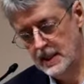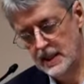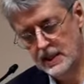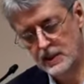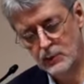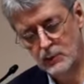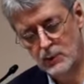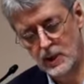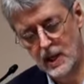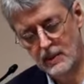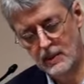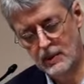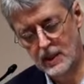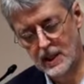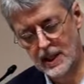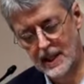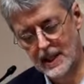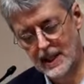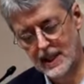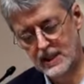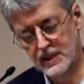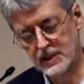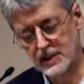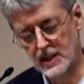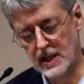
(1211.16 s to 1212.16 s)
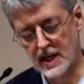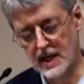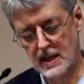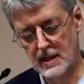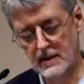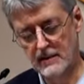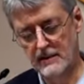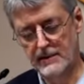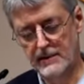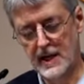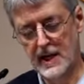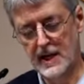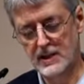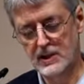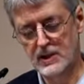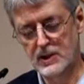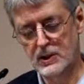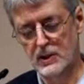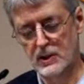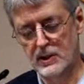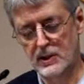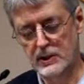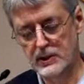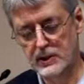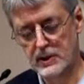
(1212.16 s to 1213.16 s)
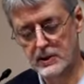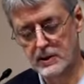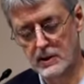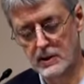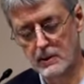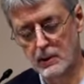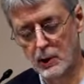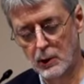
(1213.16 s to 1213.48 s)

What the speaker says: Dr. Robert Lanza, head of Astellas